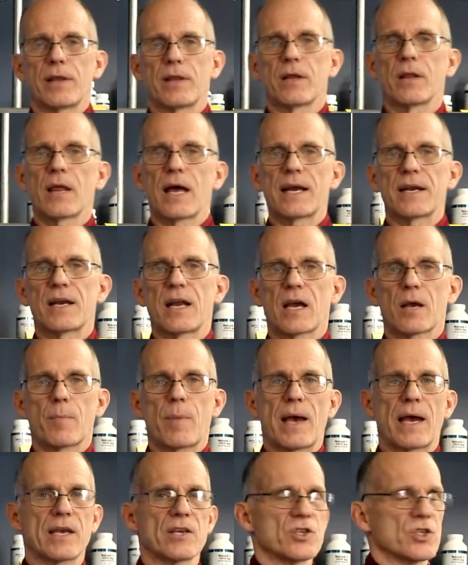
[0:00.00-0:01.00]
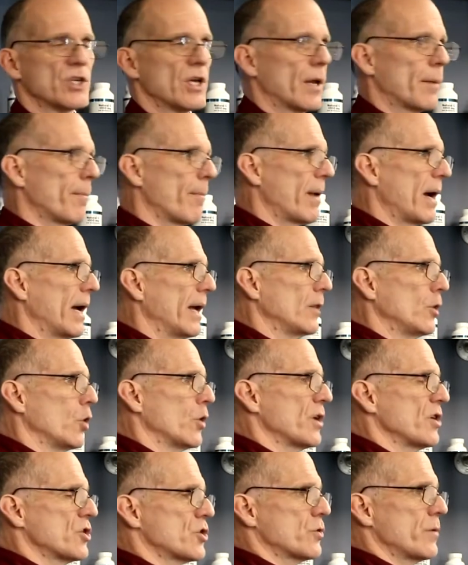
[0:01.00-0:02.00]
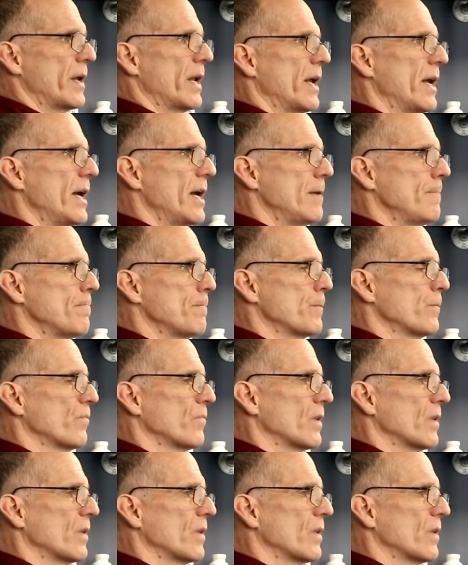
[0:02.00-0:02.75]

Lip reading: the glide neck back is done by looking straight ahead,